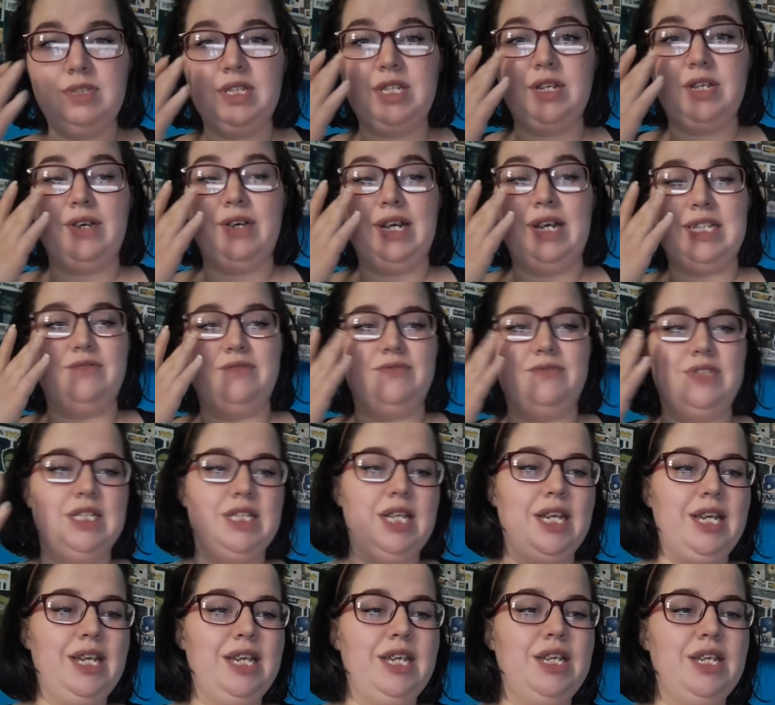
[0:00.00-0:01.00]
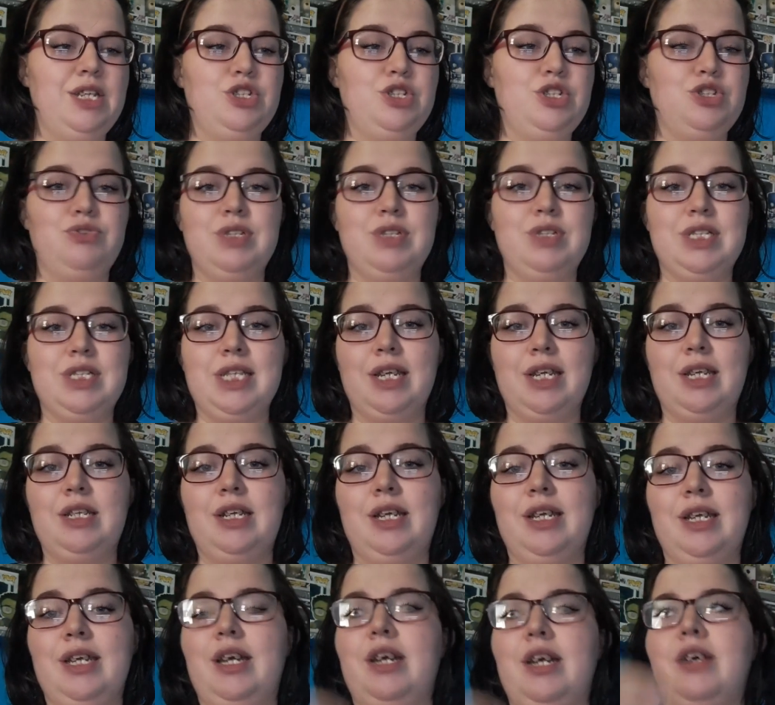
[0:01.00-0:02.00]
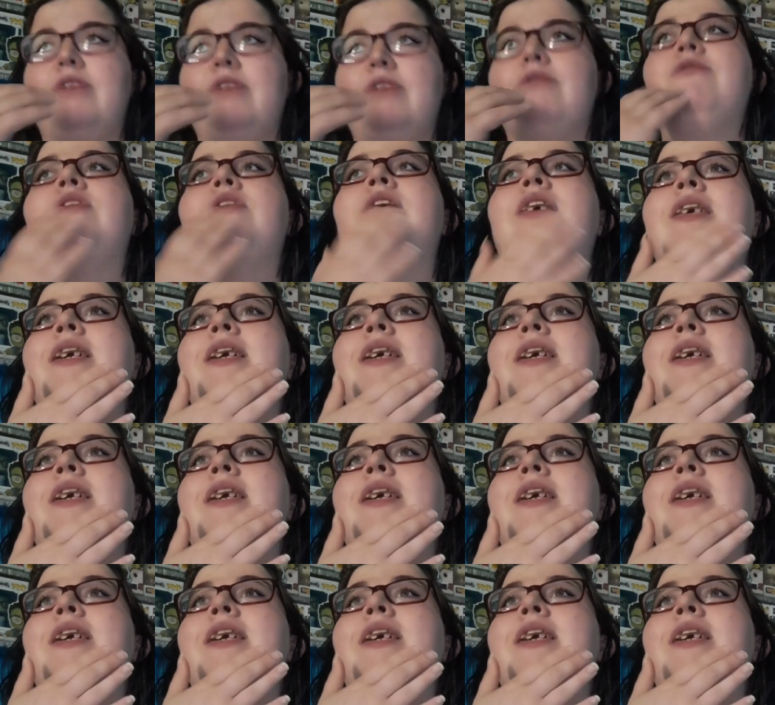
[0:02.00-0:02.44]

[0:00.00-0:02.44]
So as of today, June 2nd, I have